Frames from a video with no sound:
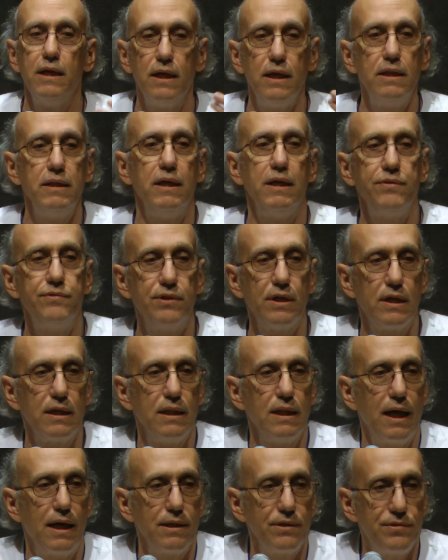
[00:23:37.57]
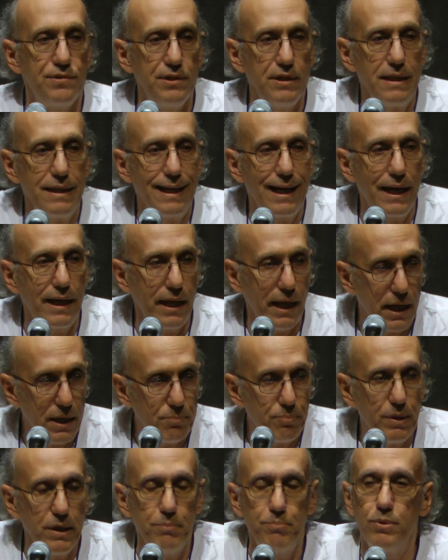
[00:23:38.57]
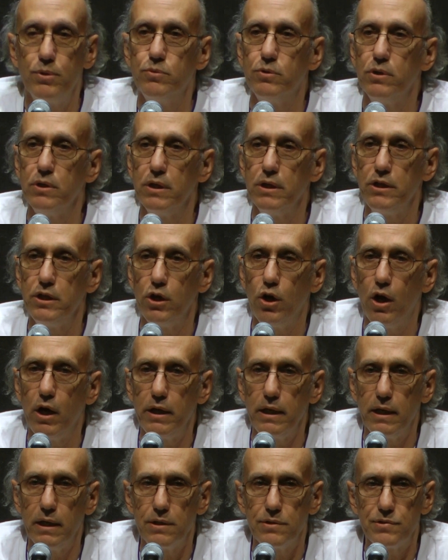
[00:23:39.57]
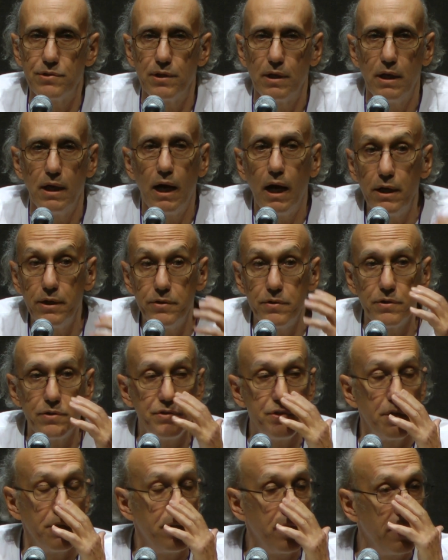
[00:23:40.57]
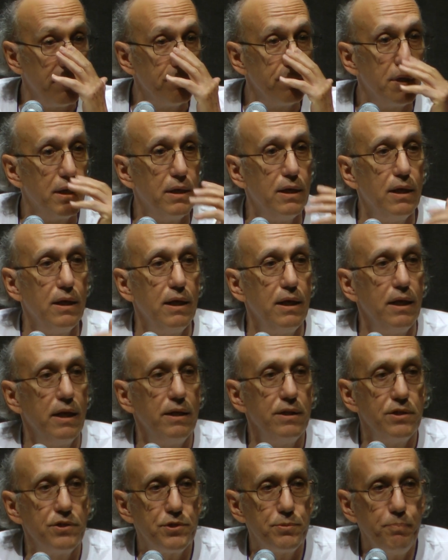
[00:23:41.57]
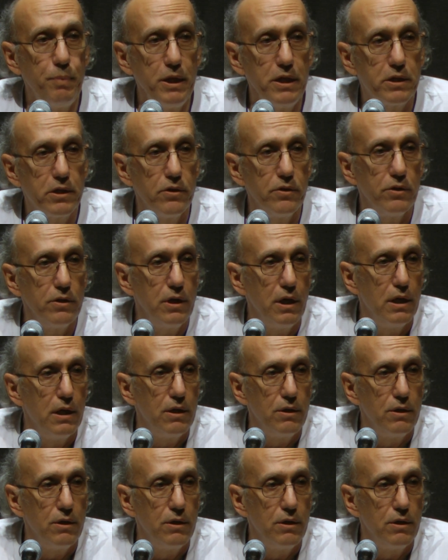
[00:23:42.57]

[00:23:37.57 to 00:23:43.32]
and they said a lot of CIA people were in the audience, hundreds of them. And the speaker